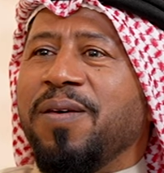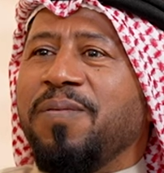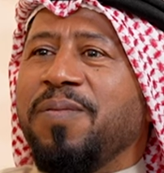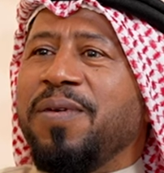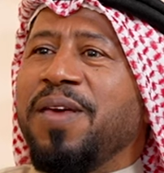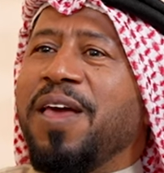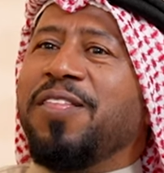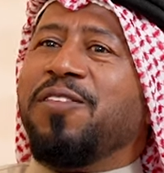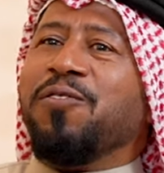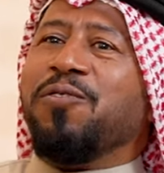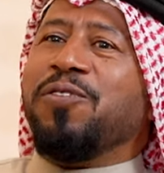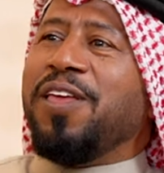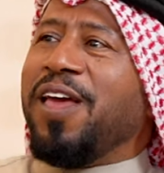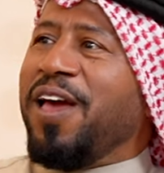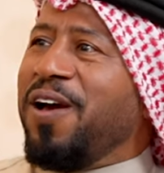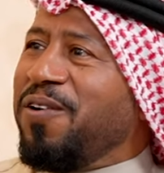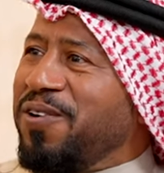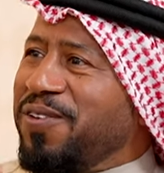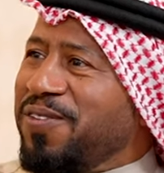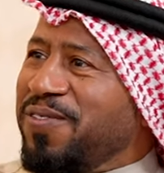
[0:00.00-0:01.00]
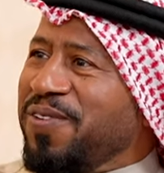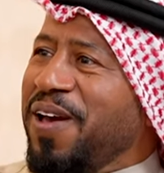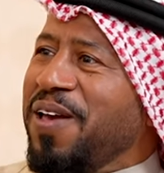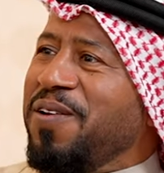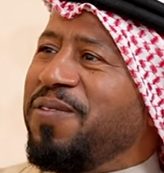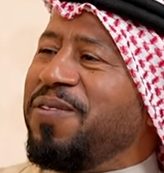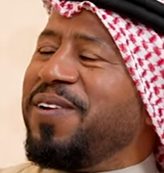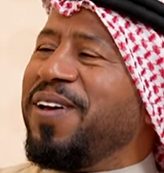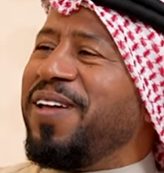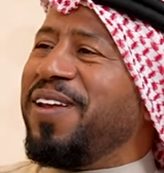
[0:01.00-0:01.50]
Me today also, I
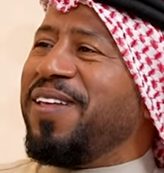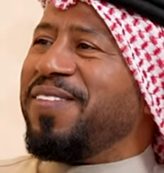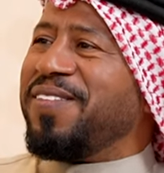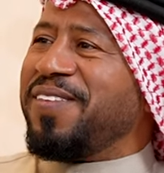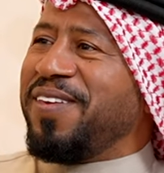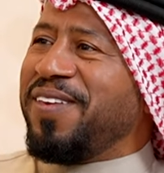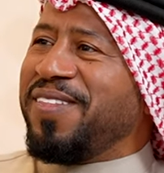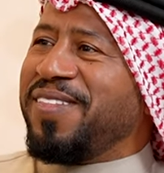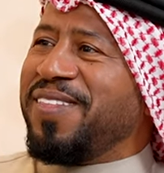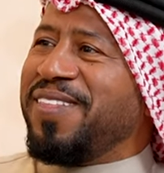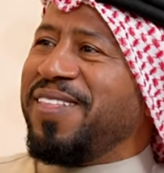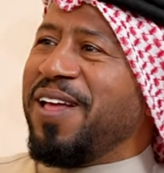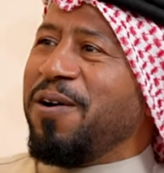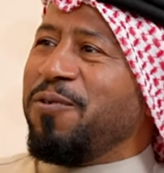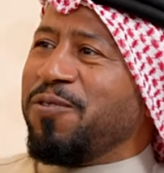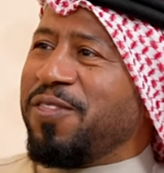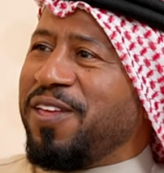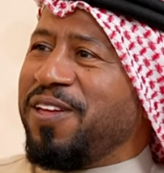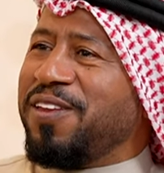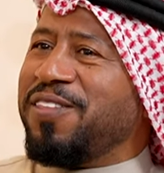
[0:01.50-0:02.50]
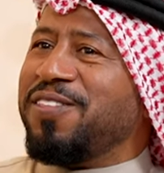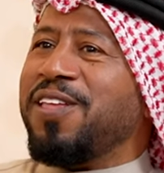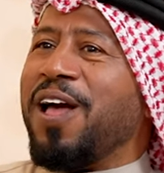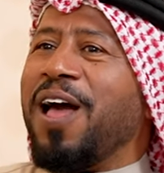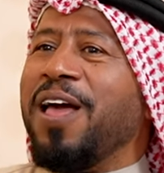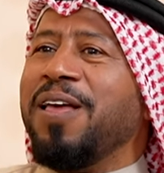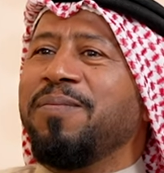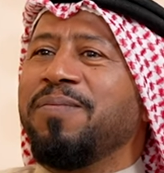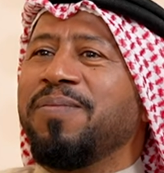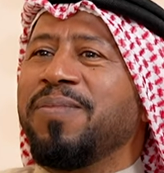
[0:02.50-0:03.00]
was going to see it now third
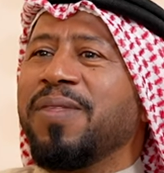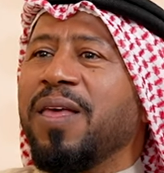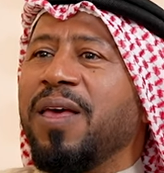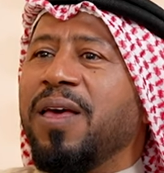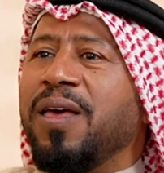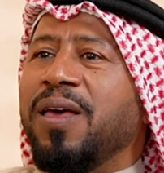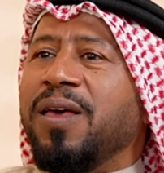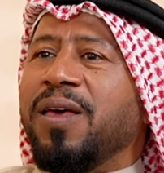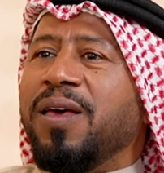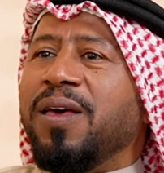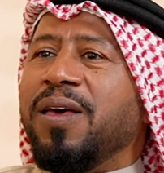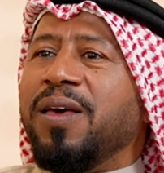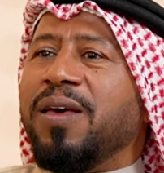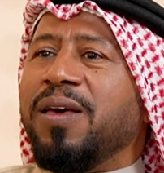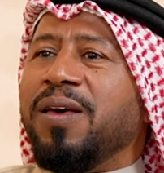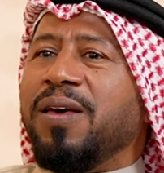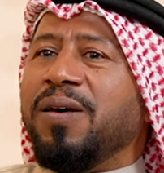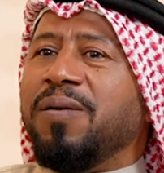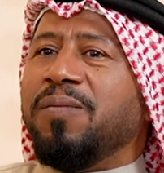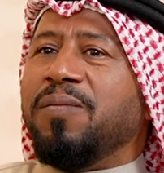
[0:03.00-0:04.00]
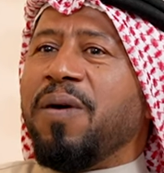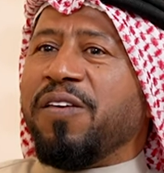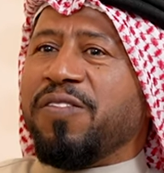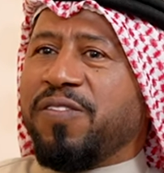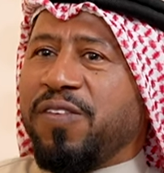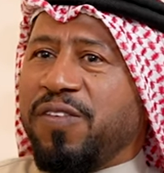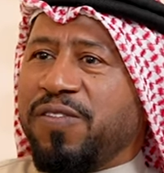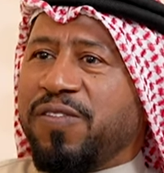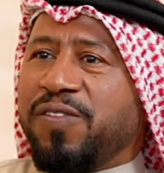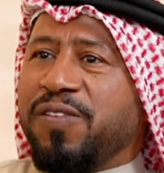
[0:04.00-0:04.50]
time. My
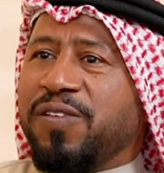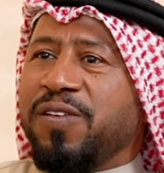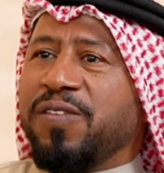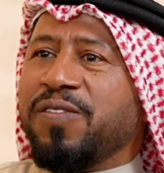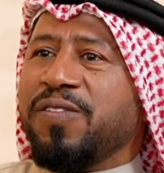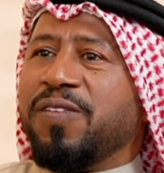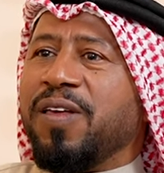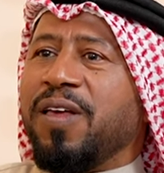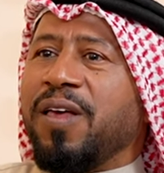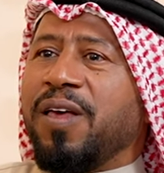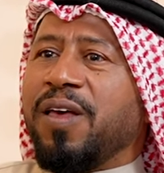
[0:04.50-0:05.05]
sisters,